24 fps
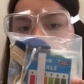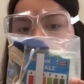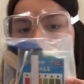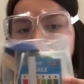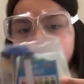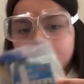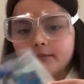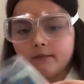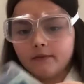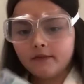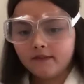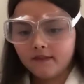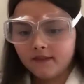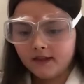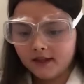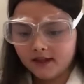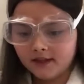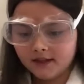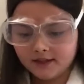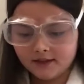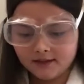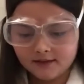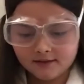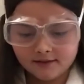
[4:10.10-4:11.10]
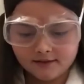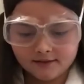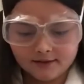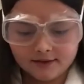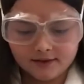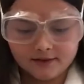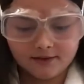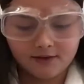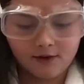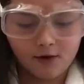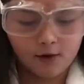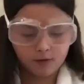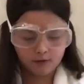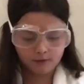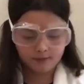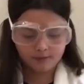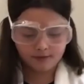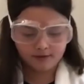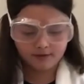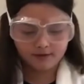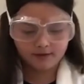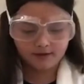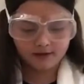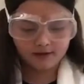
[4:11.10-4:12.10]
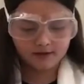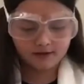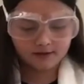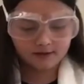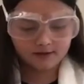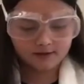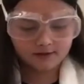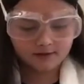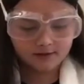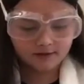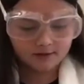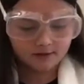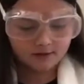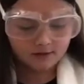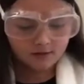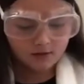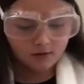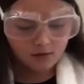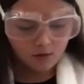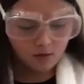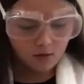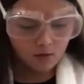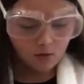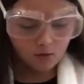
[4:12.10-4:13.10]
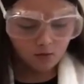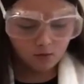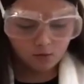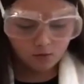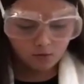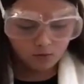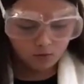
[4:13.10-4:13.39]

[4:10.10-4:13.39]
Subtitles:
some things. Let's open this. Ooh,